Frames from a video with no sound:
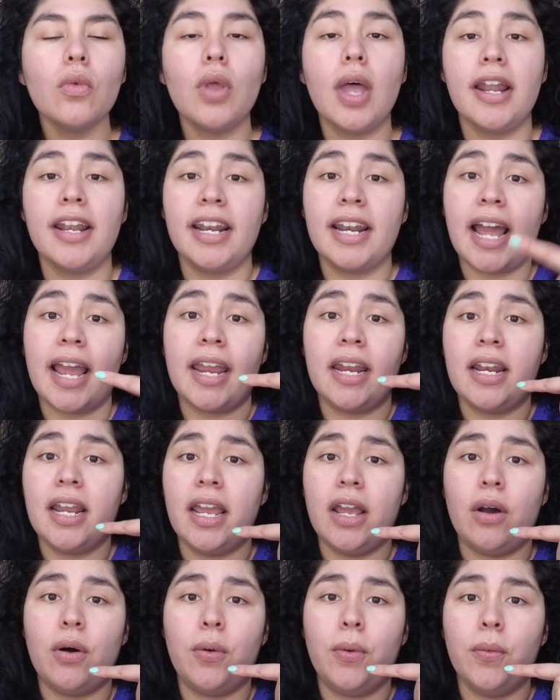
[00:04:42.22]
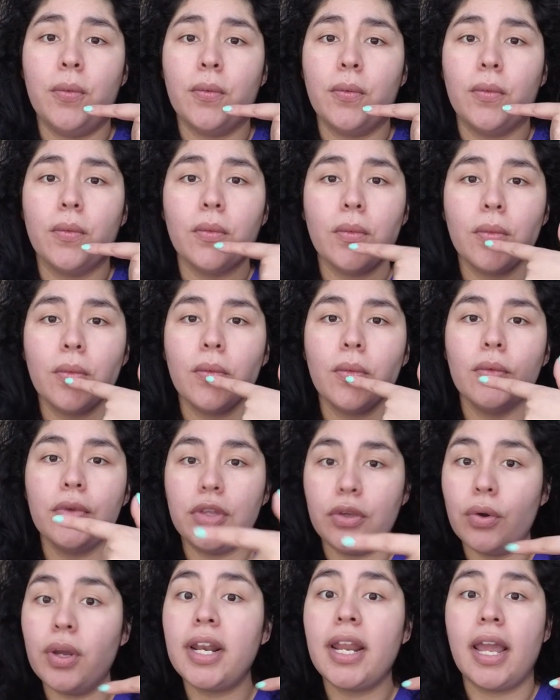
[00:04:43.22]
And then I inhale.
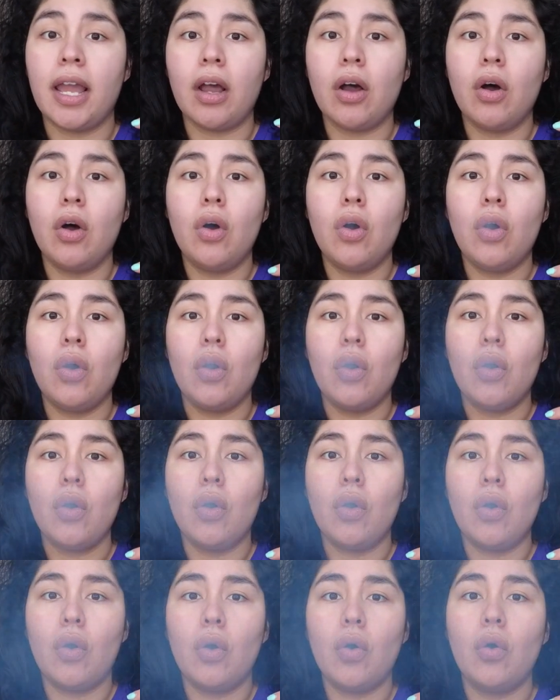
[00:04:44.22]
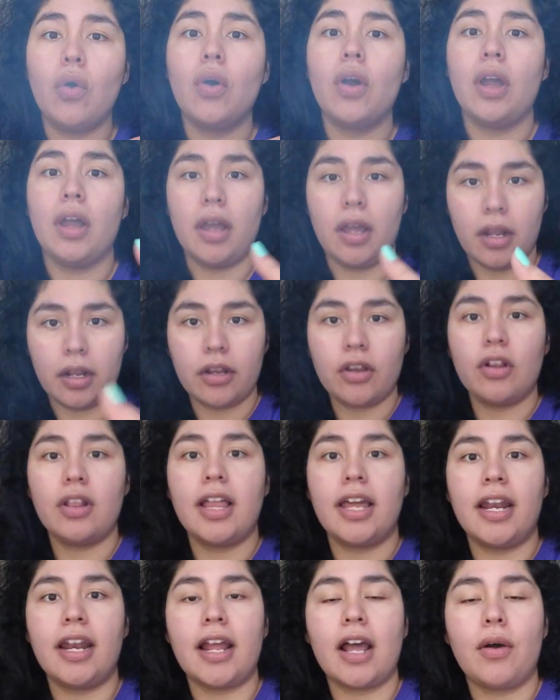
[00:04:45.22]
You inhale. And you
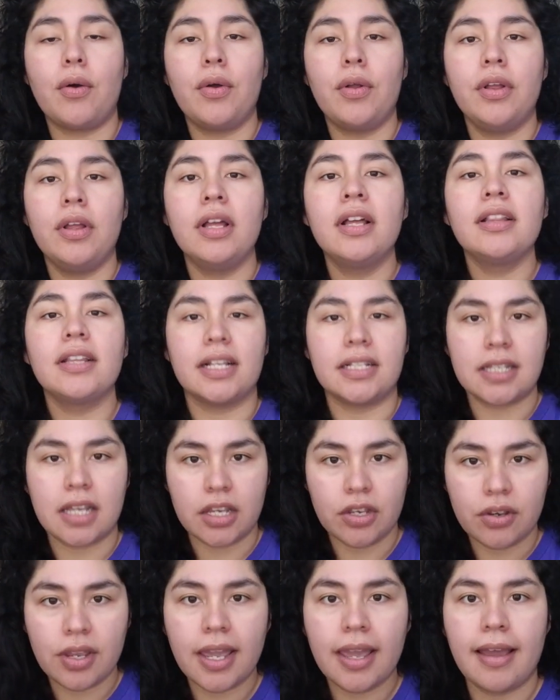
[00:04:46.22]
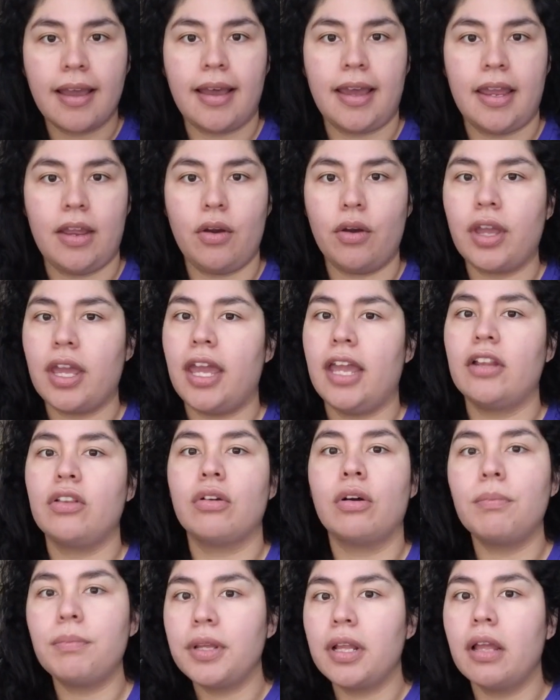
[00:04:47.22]
let it out. That's how you get high, okay?
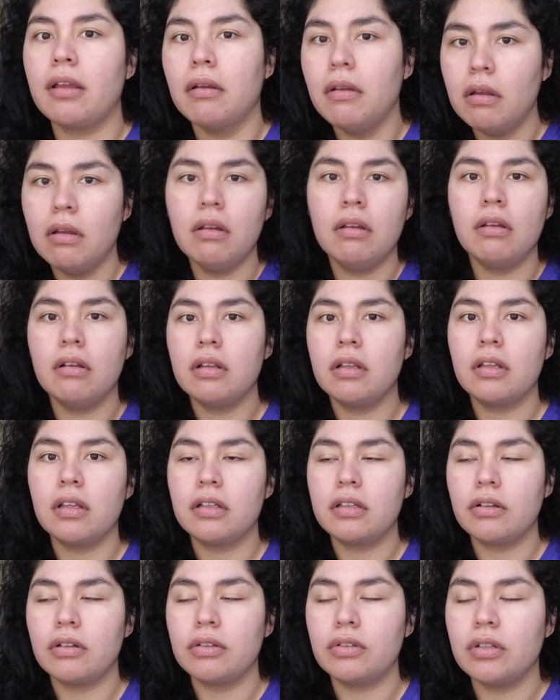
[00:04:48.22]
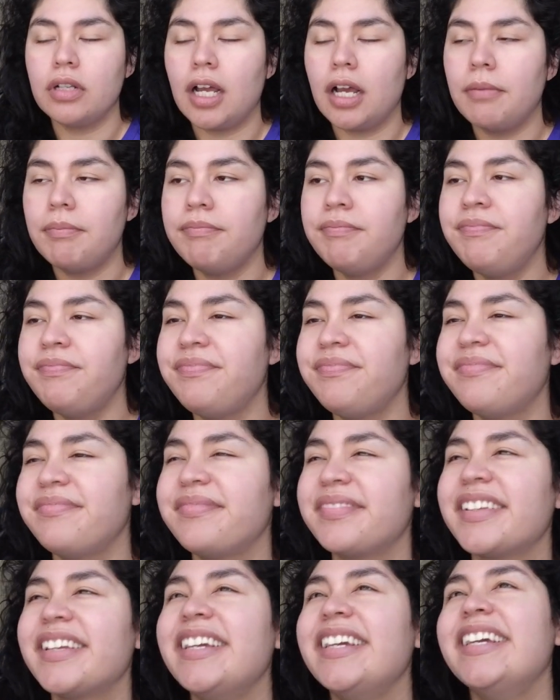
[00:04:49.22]
Don't be like, don't do that.
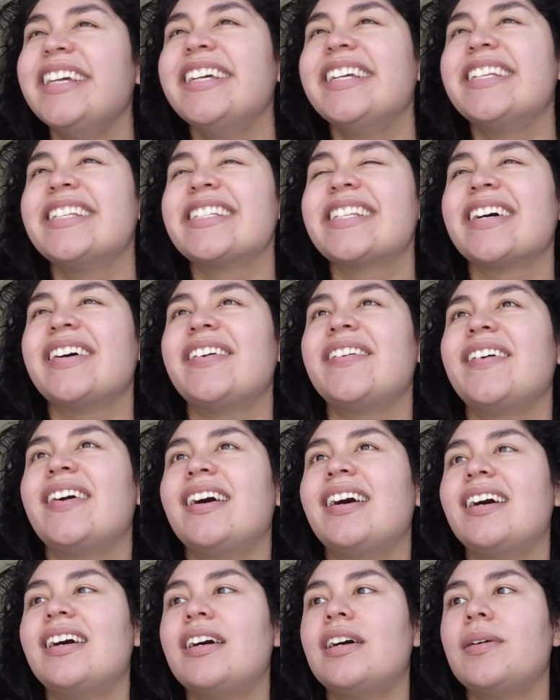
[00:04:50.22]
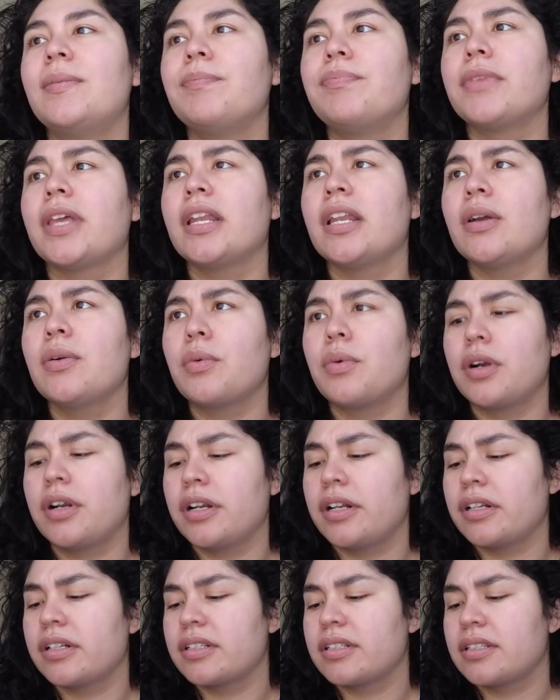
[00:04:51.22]
So, and it
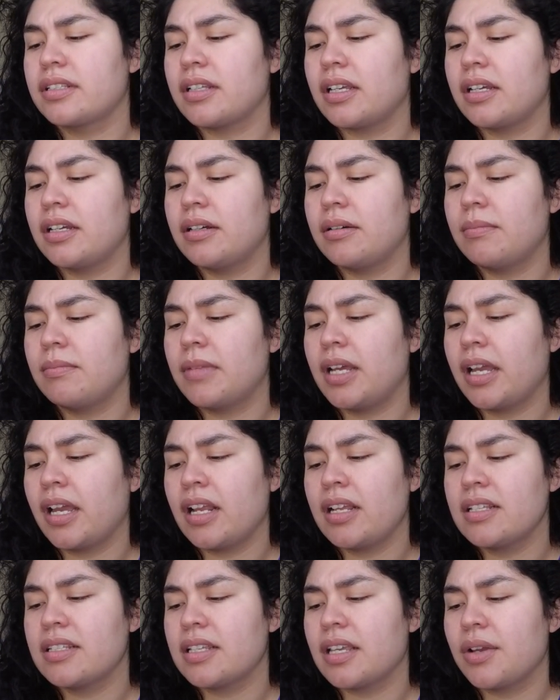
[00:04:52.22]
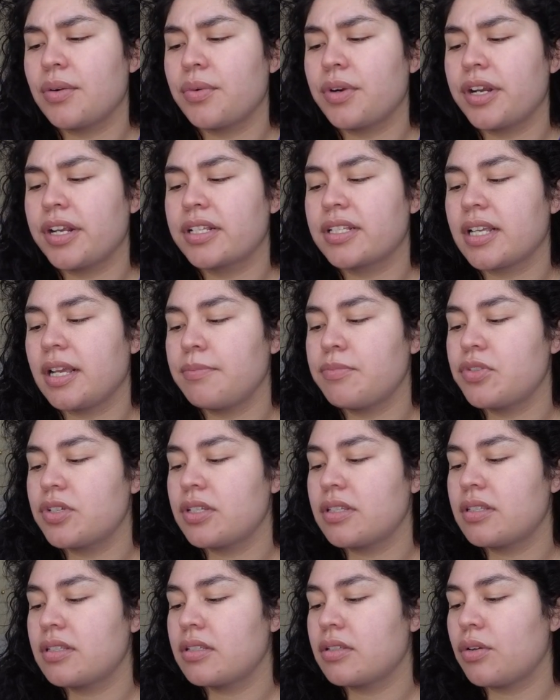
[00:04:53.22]
works. I gotta say it works. I'm
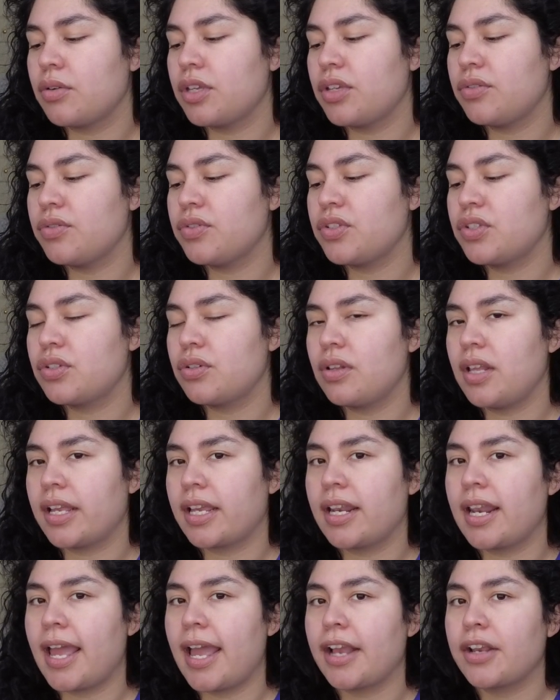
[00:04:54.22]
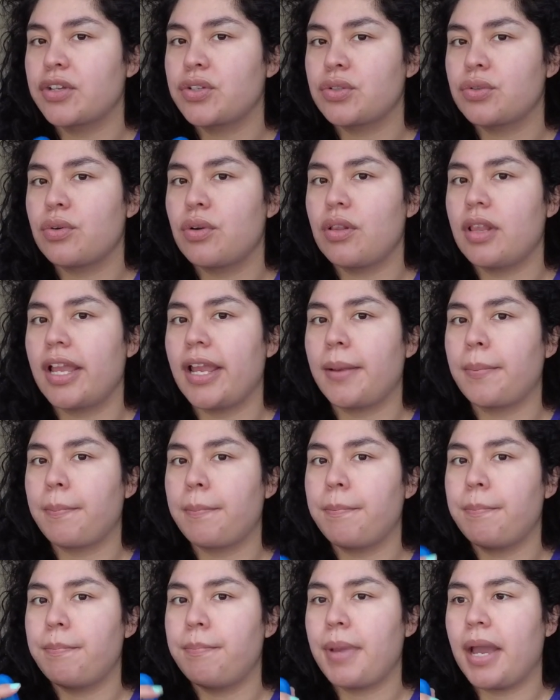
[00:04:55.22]
just so used to like an actual like
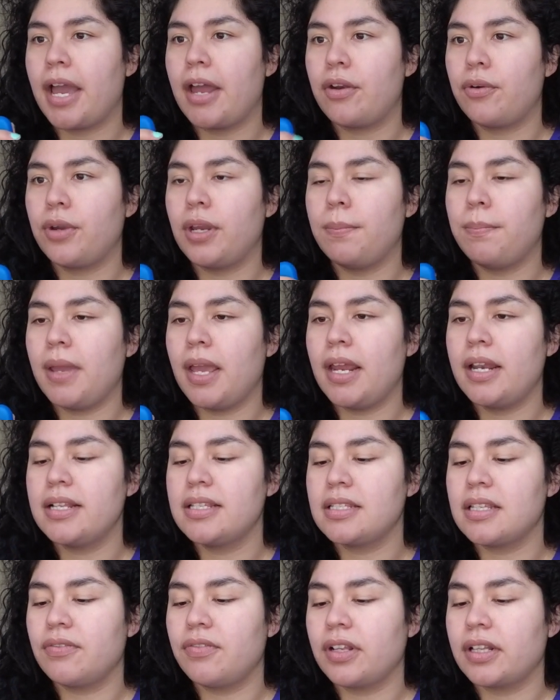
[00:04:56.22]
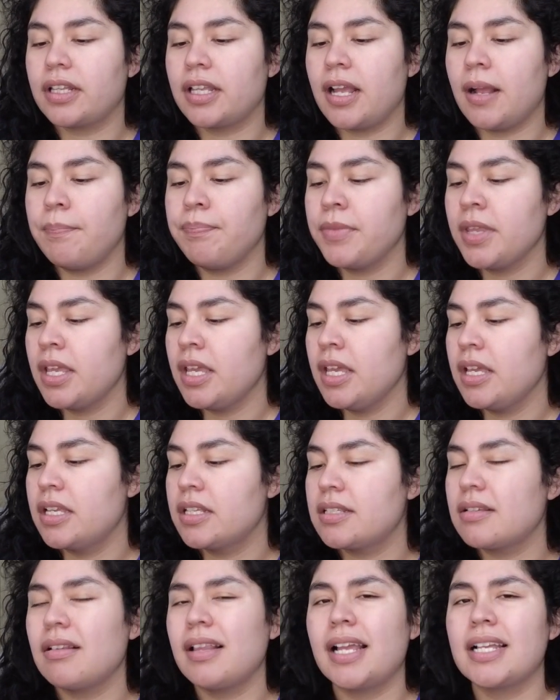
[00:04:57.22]
battery pen and stuff like that.
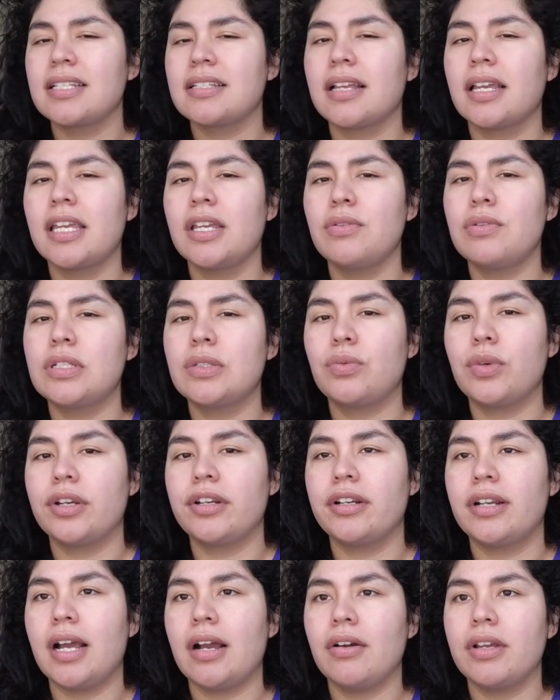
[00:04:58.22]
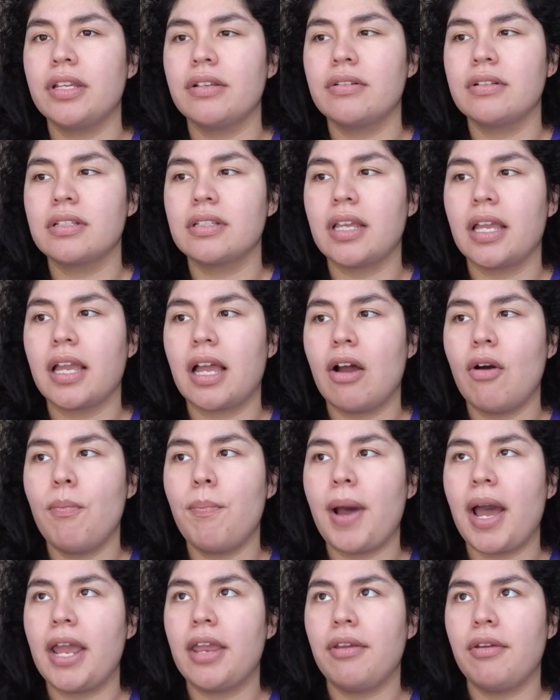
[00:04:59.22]
So last night he was weirded out. He was like, I'll
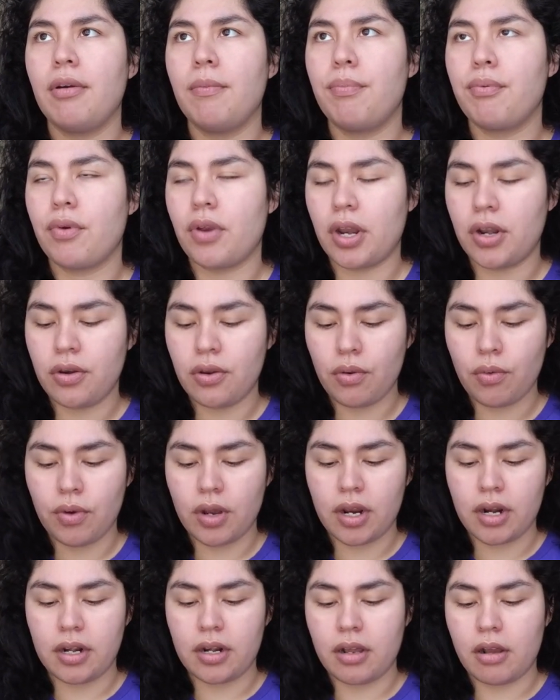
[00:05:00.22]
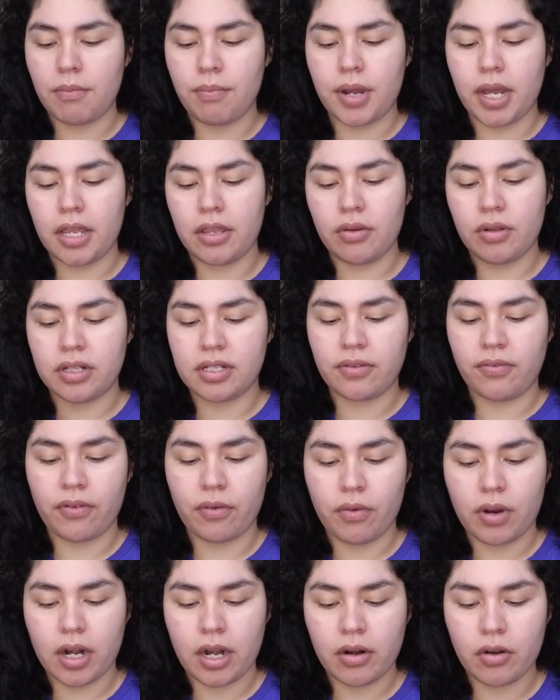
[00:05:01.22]
buy you a brand new one. I'll buy you a
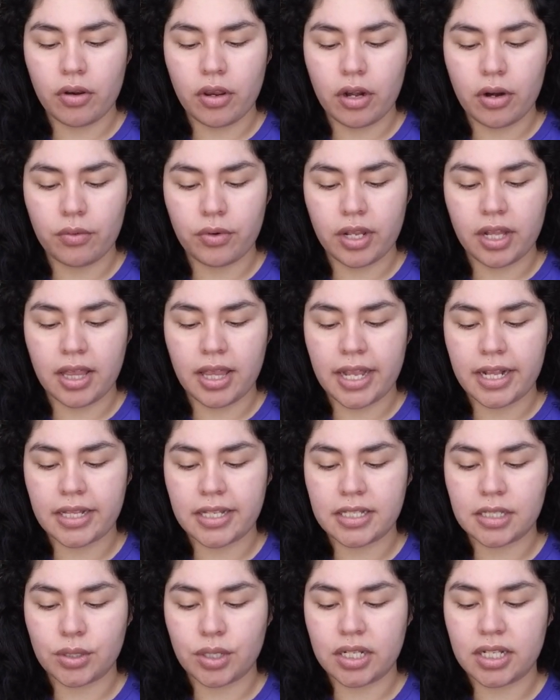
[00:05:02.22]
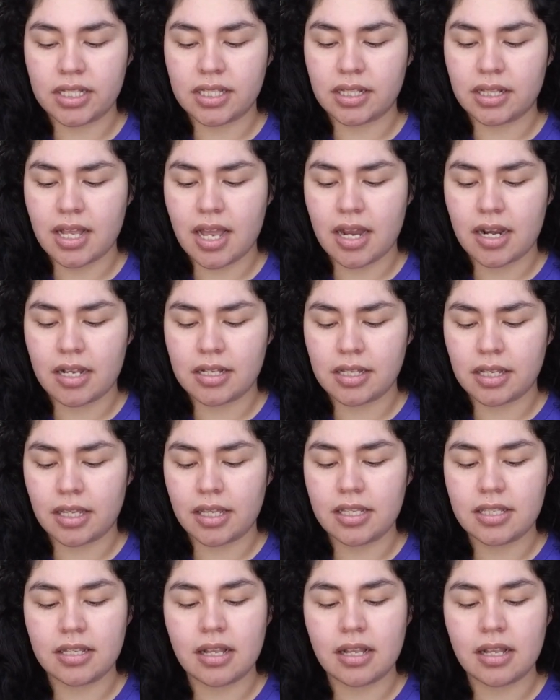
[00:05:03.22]
different one. I know you don't really like this one, this and that. And I was like, it's